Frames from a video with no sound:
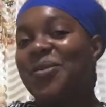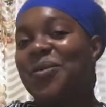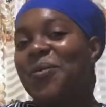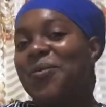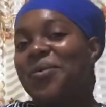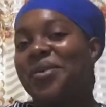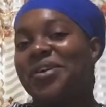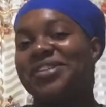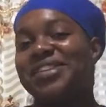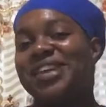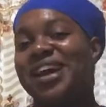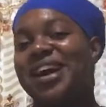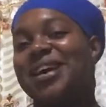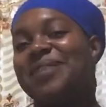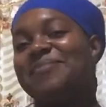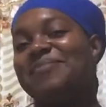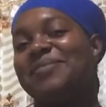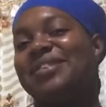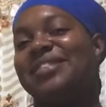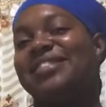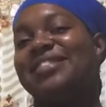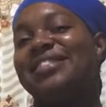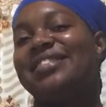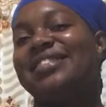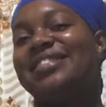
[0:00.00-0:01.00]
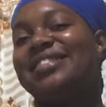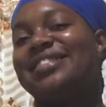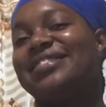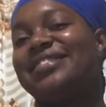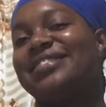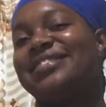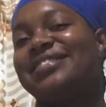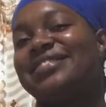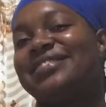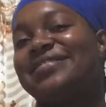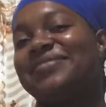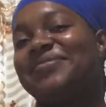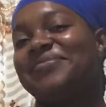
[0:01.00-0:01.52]
We're diamonds,
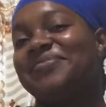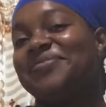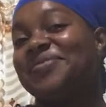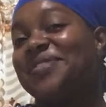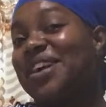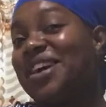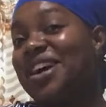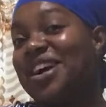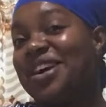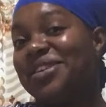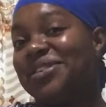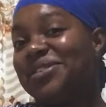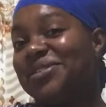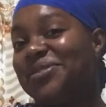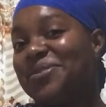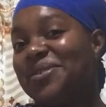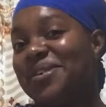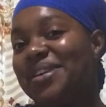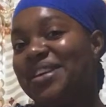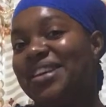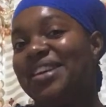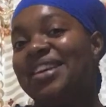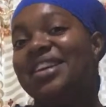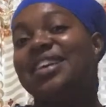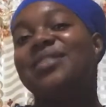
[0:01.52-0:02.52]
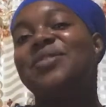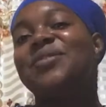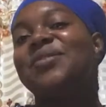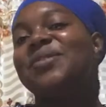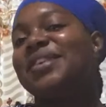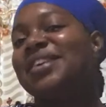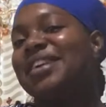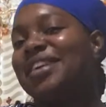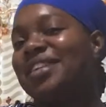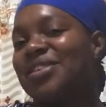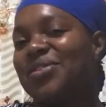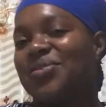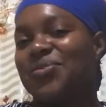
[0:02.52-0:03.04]
aren't we? Well,
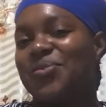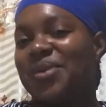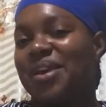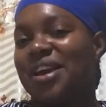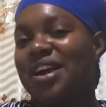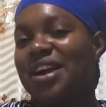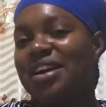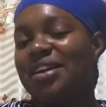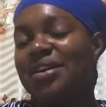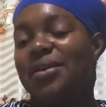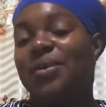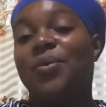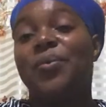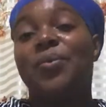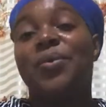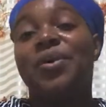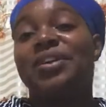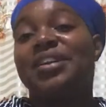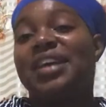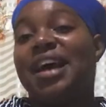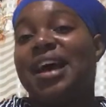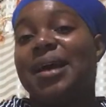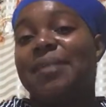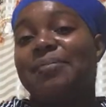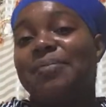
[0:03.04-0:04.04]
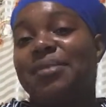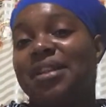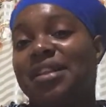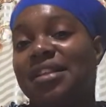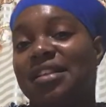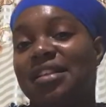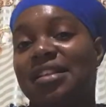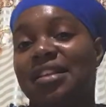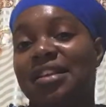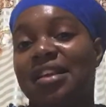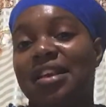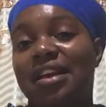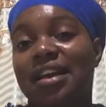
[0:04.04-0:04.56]
yes, we are. We're diamonds.
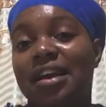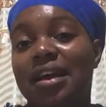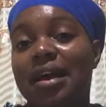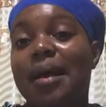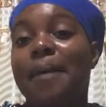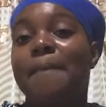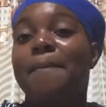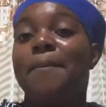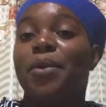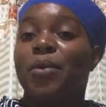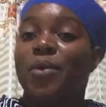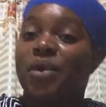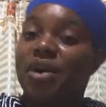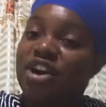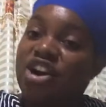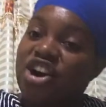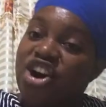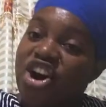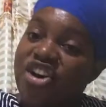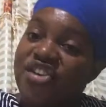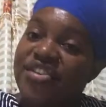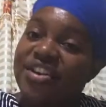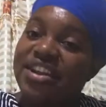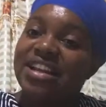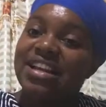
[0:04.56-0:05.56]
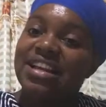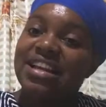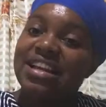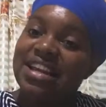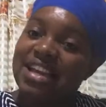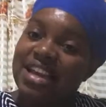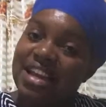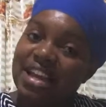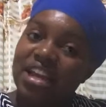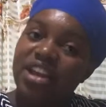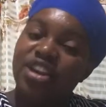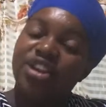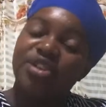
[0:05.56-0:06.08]
but we're currently
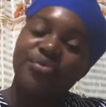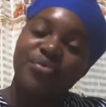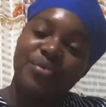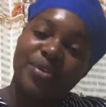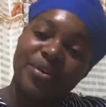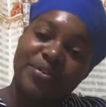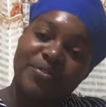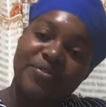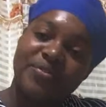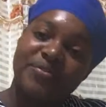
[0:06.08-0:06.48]
in the rough.